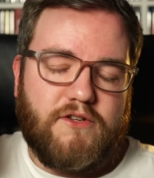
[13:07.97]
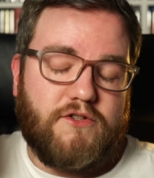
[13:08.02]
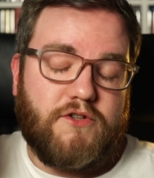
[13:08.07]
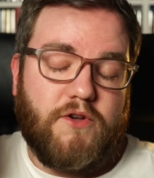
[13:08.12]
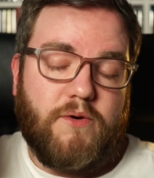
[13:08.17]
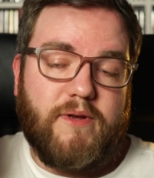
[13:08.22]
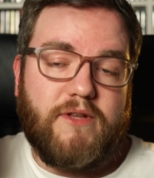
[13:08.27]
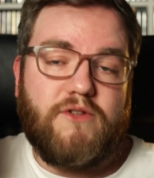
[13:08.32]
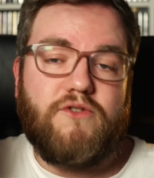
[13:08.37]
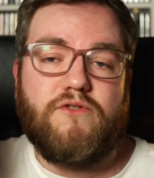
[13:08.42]

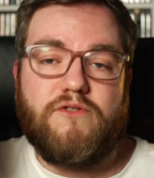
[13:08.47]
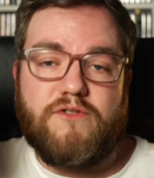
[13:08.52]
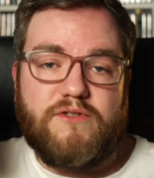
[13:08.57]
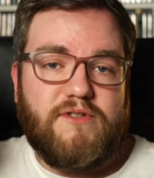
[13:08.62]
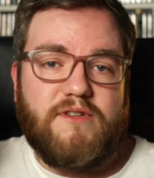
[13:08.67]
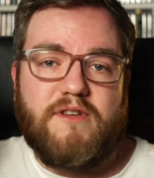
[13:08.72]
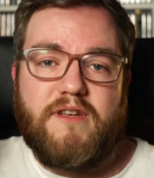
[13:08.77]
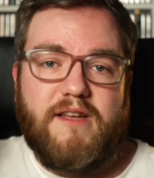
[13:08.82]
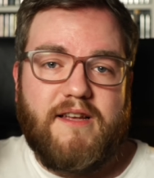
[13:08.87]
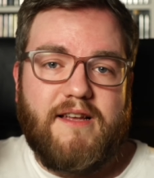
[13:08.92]
so it
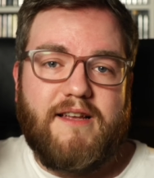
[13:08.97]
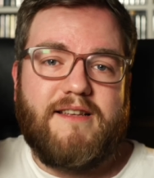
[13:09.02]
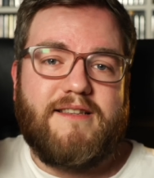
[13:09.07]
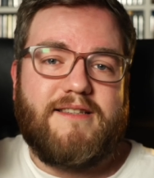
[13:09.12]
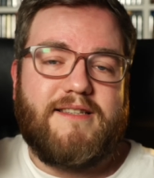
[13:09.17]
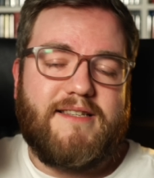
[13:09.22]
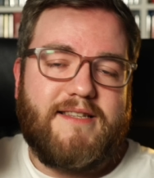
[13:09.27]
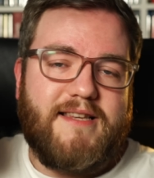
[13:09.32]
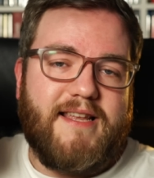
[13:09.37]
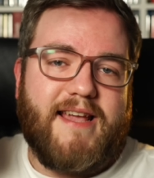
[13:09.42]
does
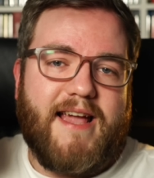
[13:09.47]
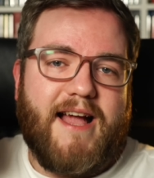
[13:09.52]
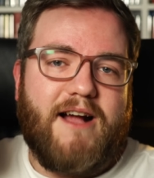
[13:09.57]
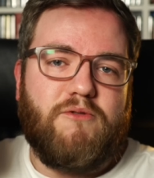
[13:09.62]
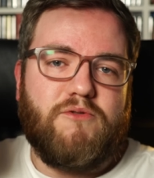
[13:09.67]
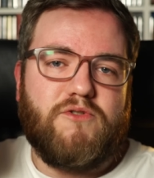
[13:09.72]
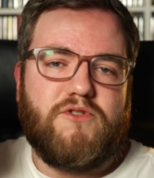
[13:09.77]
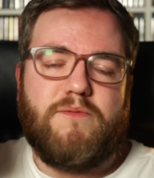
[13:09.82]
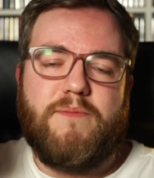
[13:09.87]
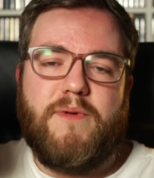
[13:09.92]
stick
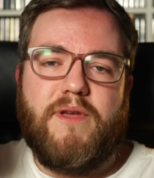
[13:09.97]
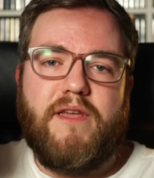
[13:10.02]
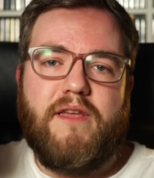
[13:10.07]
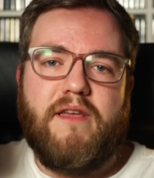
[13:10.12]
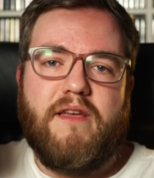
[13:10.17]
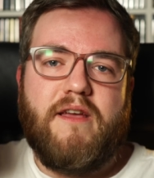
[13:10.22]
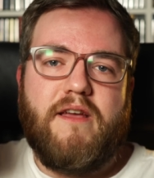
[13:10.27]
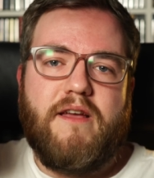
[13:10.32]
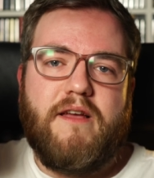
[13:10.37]
out to me.